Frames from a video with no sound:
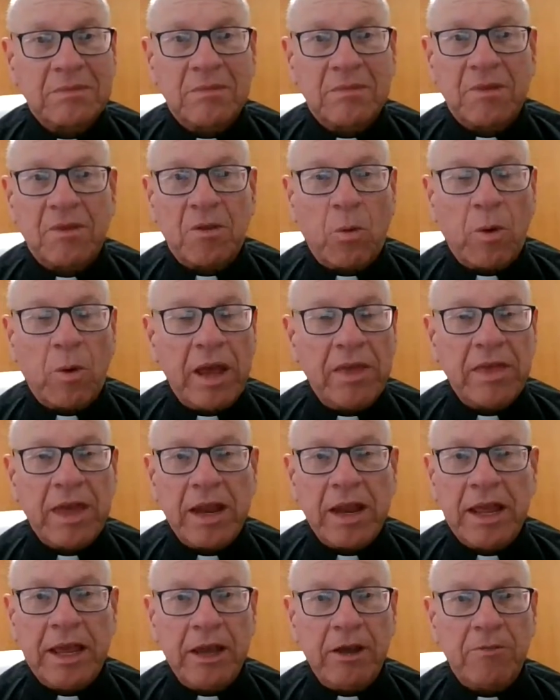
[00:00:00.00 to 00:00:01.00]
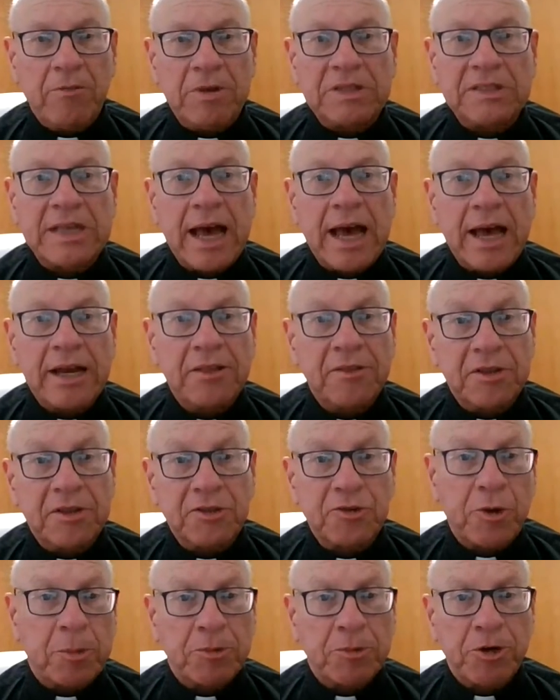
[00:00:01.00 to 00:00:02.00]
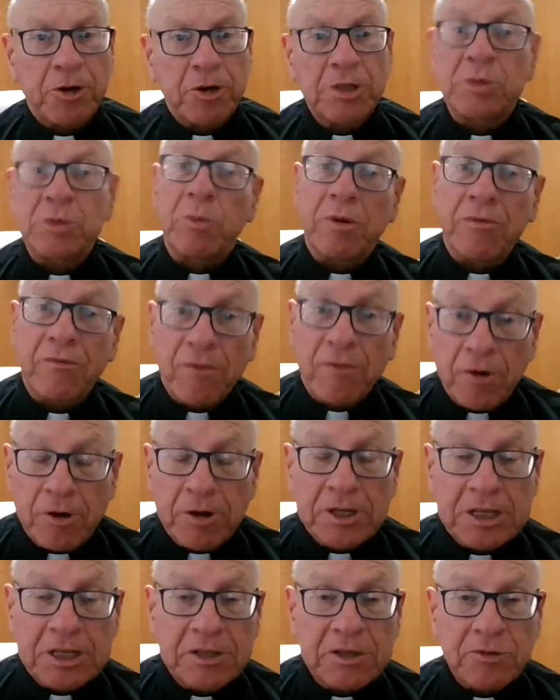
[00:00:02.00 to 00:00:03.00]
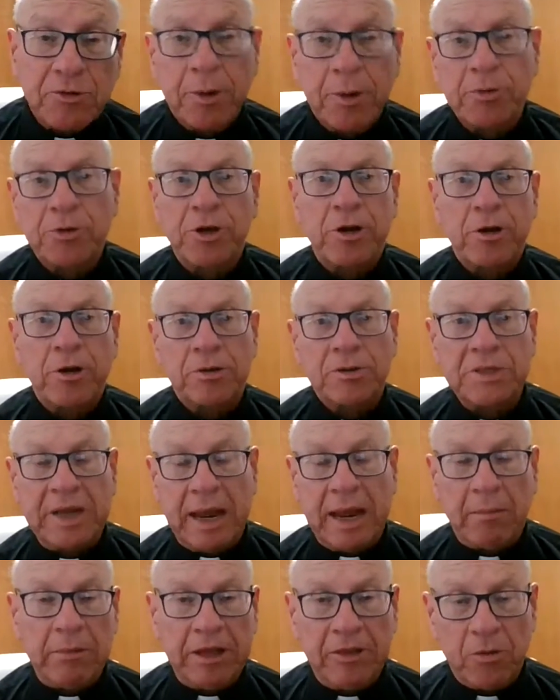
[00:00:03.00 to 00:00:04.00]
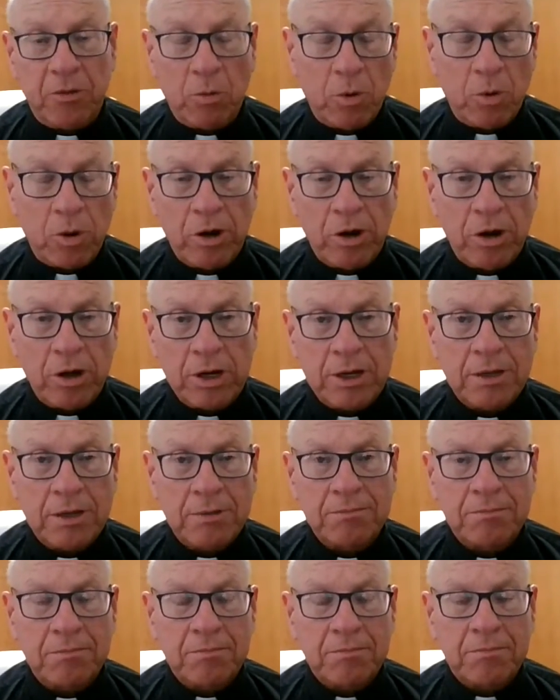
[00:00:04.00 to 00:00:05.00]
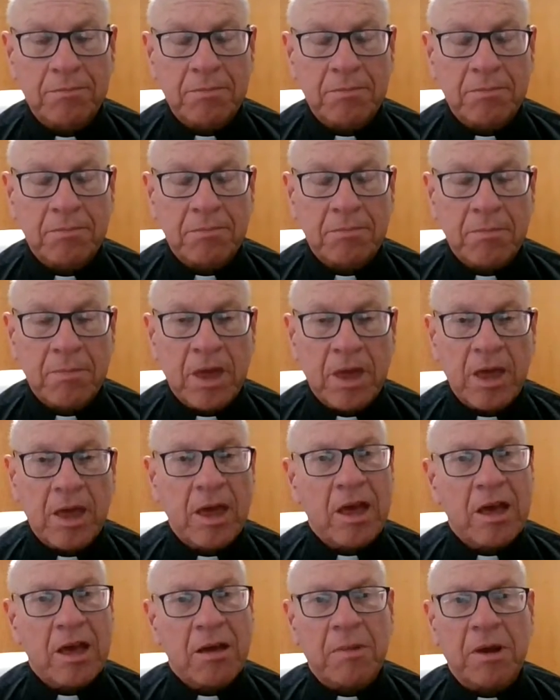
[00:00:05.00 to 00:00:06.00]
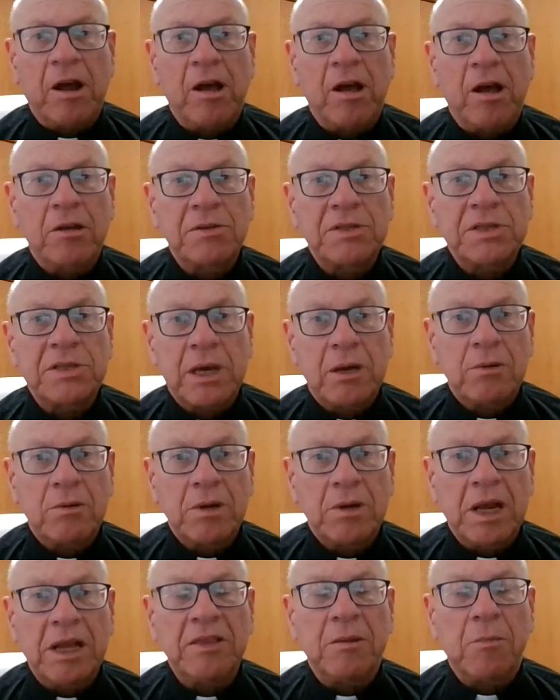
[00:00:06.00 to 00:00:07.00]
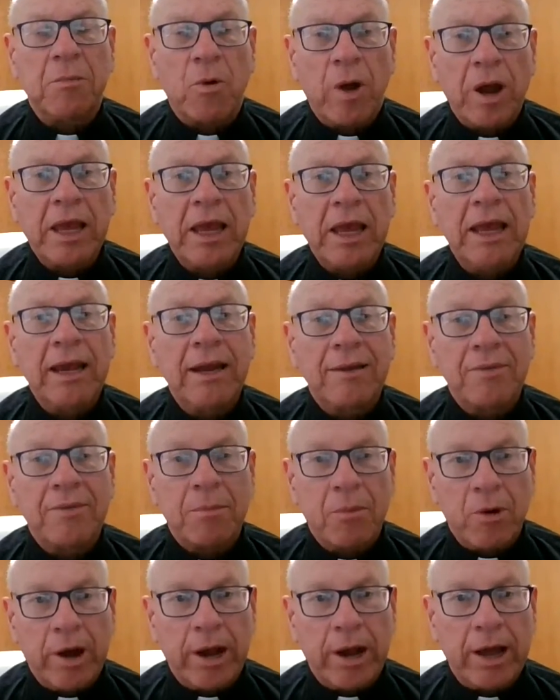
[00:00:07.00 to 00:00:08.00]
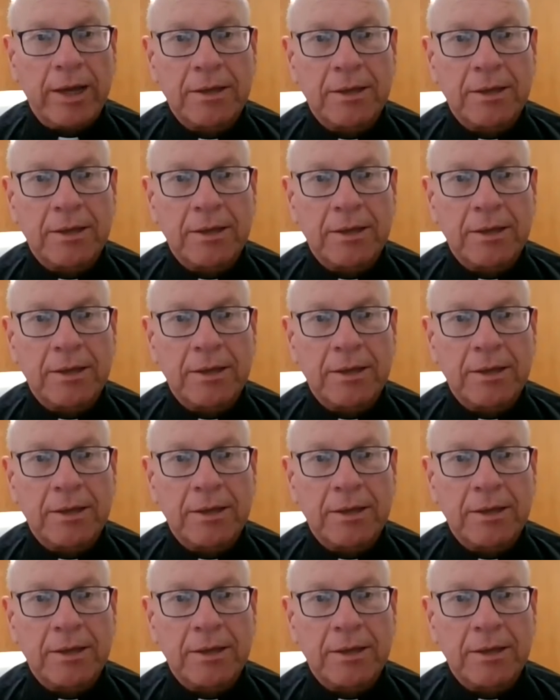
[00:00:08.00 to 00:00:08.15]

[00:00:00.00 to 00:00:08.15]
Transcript: the way that he recited the scriptures, referred to the scriptures, namely the word, but also in the breaking of the bread.